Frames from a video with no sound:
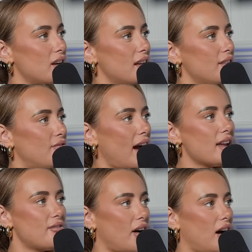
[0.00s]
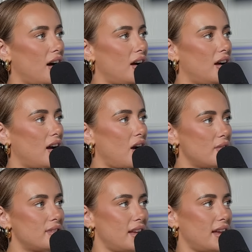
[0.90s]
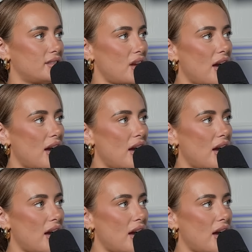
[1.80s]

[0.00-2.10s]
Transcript: You literally favour Otis.